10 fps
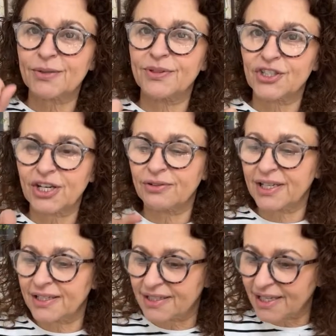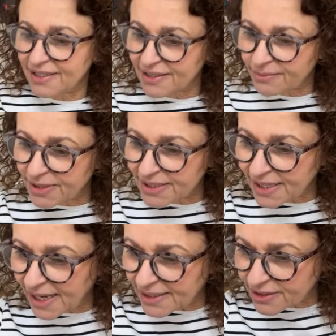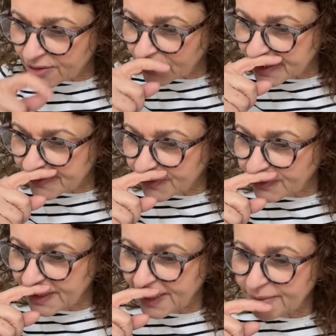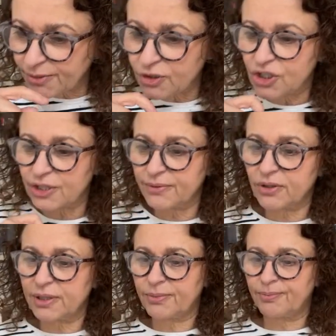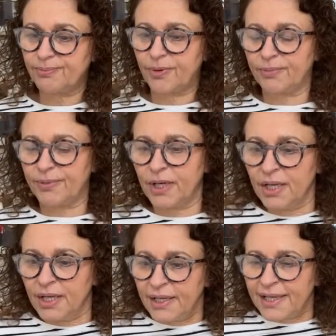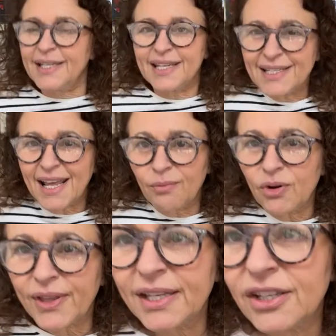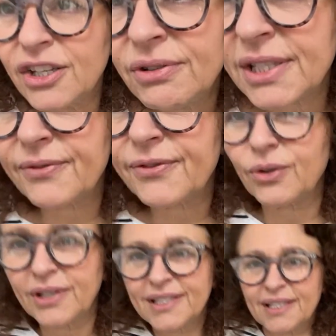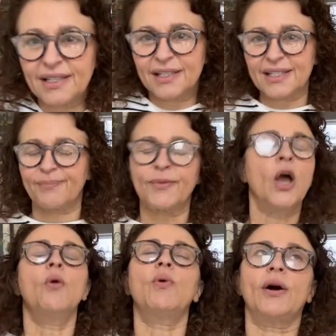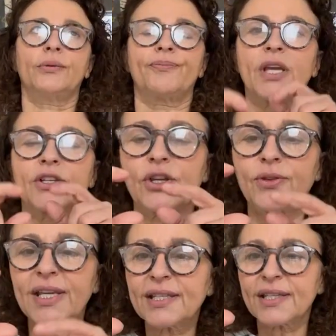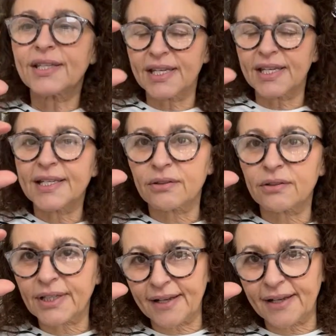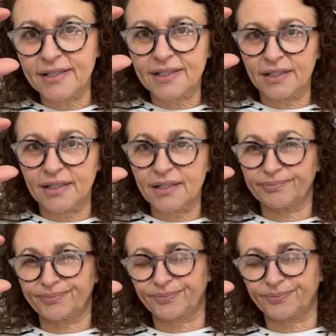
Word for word: with general anaesthetic. Somebody said Entonox if you're in labour, good shit lollipop. Is, is that what they use it for? Is it, is it? Well, so these, these little canisters,